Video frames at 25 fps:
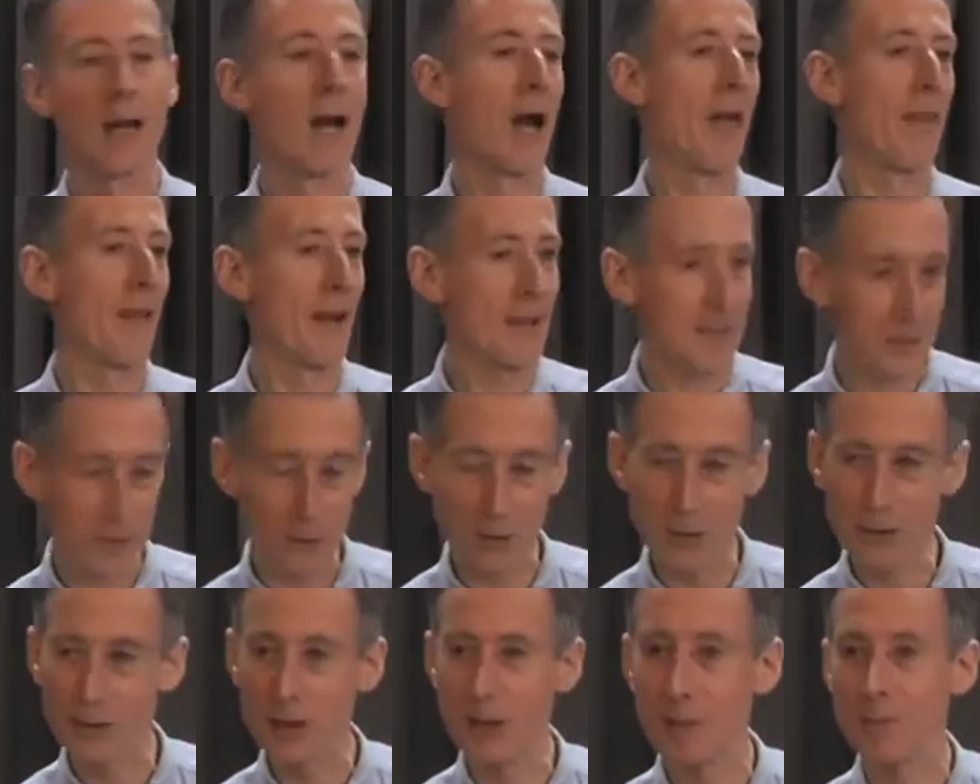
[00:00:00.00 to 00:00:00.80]
And that
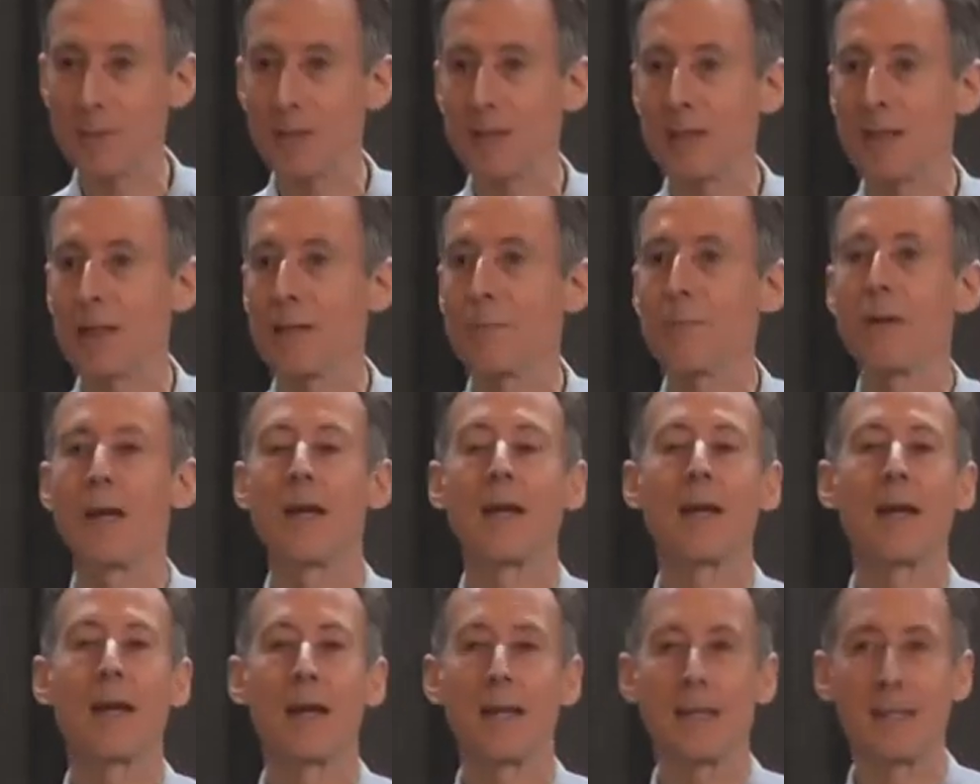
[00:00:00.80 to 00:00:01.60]
scholarship
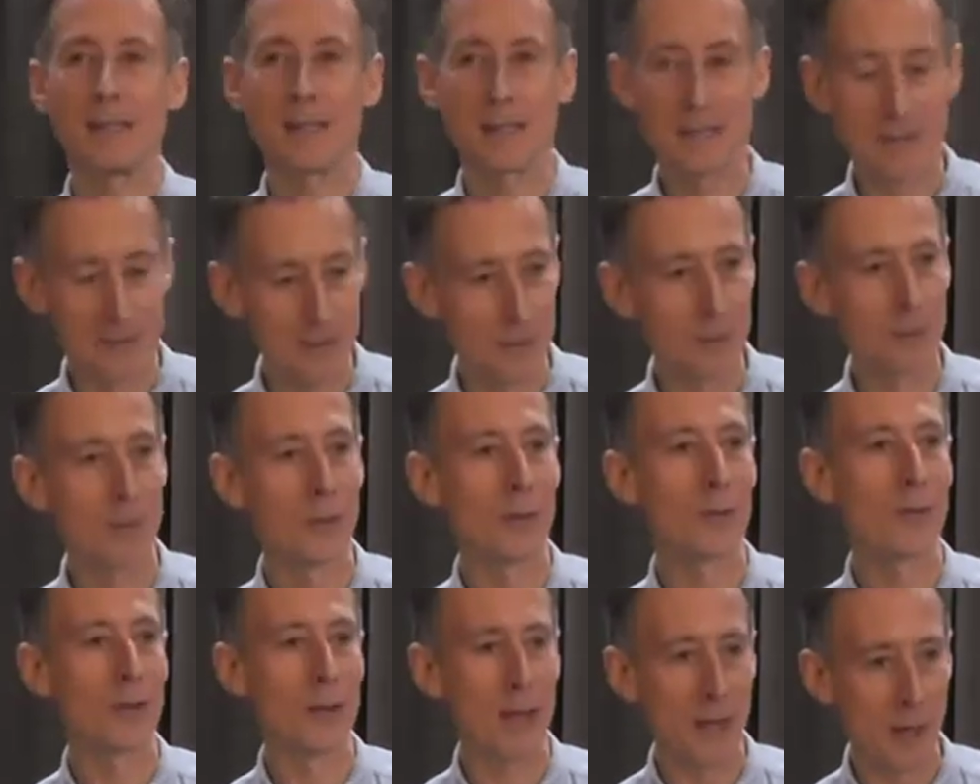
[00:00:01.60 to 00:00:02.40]
scheme is
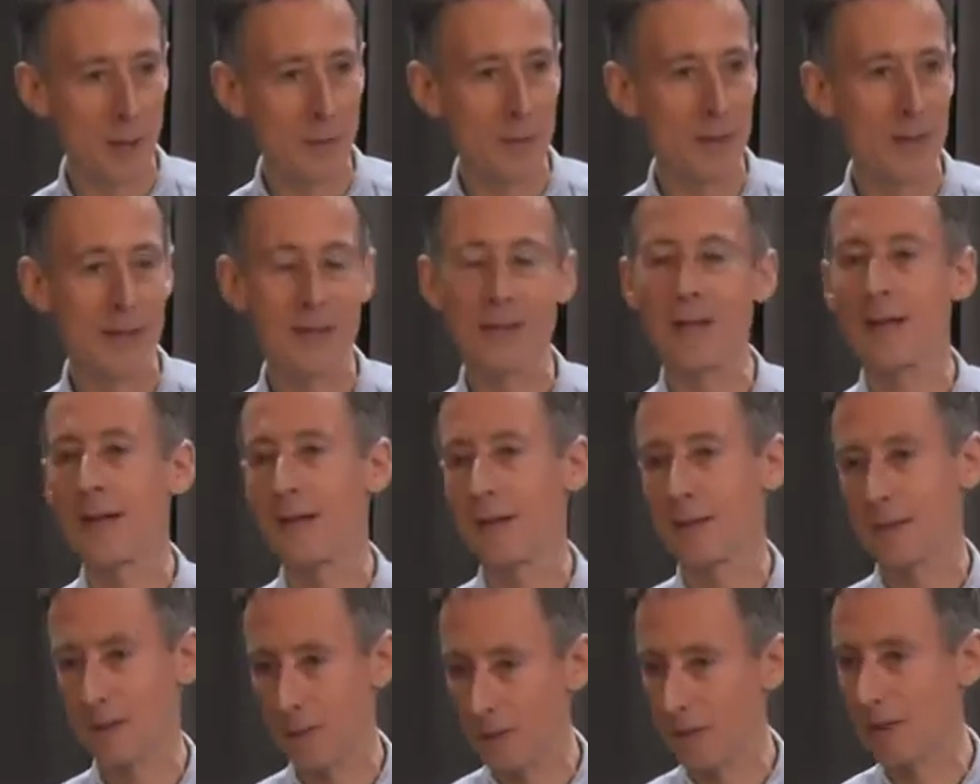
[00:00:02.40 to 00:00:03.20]
still
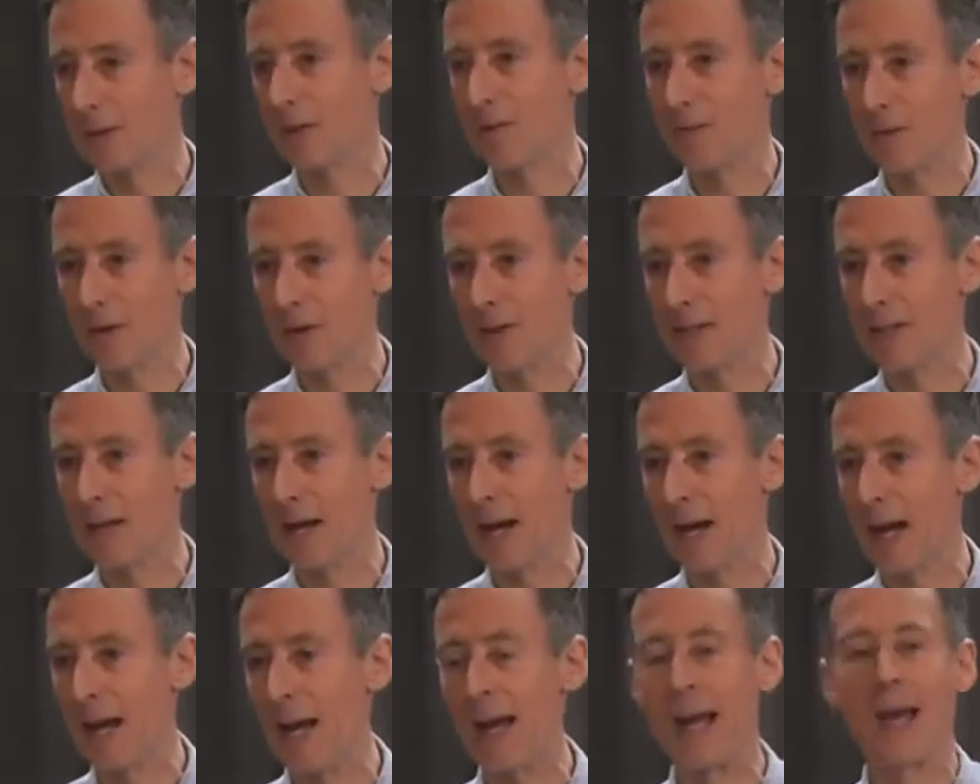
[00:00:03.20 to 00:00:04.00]
going to this very
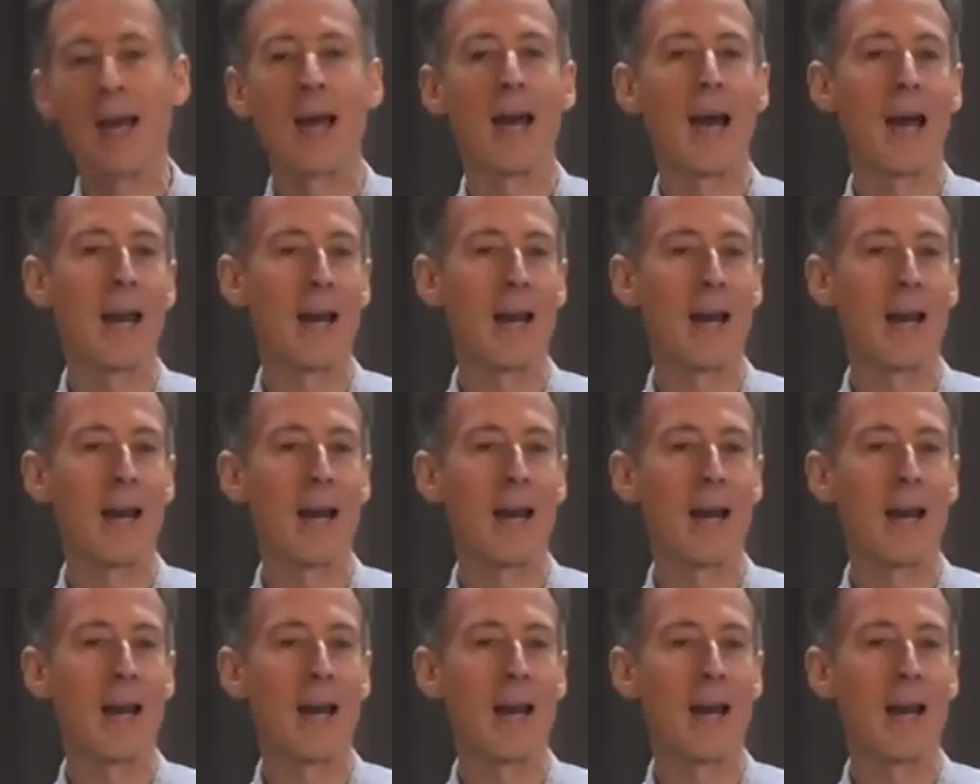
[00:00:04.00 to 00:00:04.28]
day,